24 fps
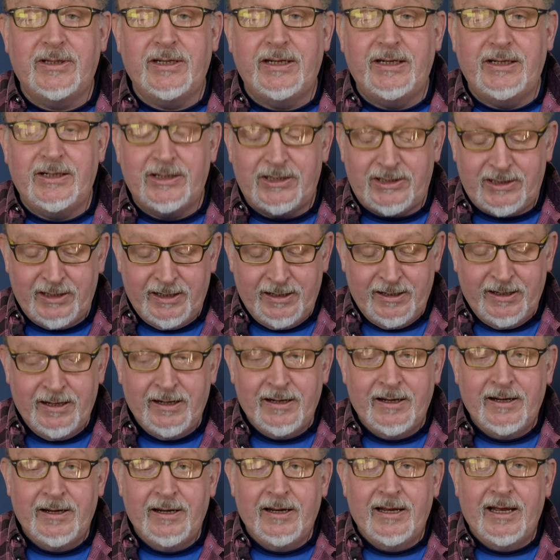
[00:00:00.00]
these
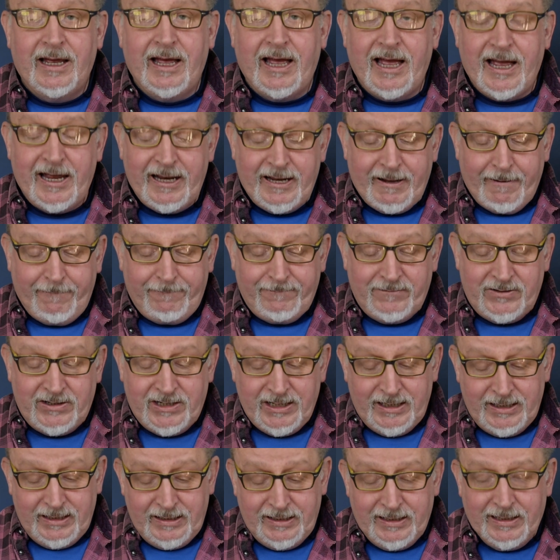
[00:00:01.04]

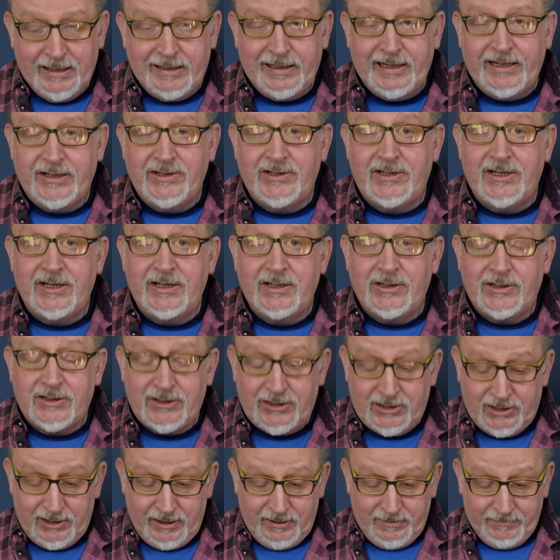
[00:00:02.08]
AFD
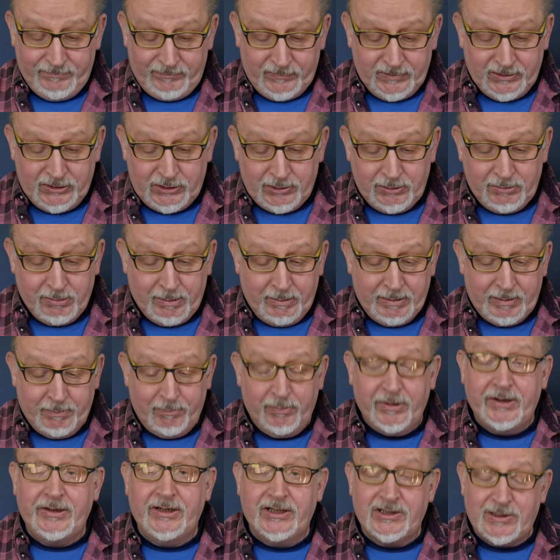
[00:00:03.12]
lenses. Do you want me to
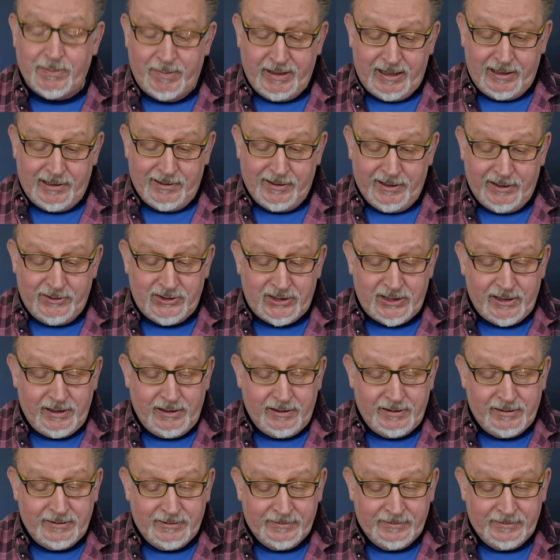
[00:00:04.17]
bring this a bit closer?